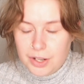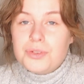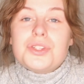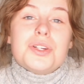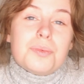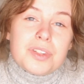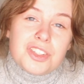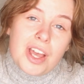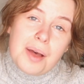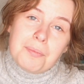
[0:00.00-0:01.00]
hosted with
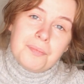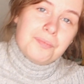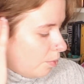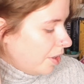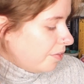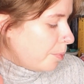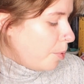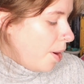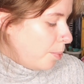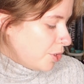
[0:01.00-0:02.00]
Jem, one of the
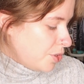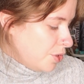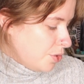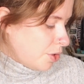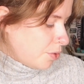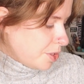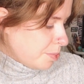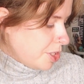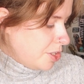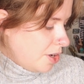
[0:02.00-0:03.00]
prompts was to do a
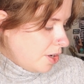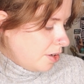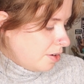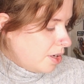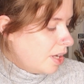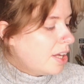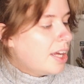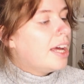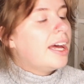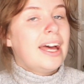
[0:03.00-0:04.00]
Christmas star,
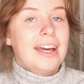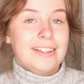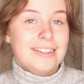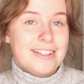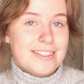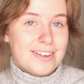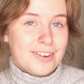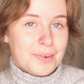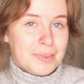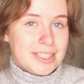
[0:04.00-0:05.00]
and these
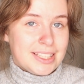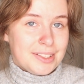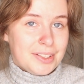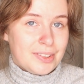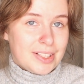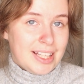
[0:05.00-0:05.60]
are what they look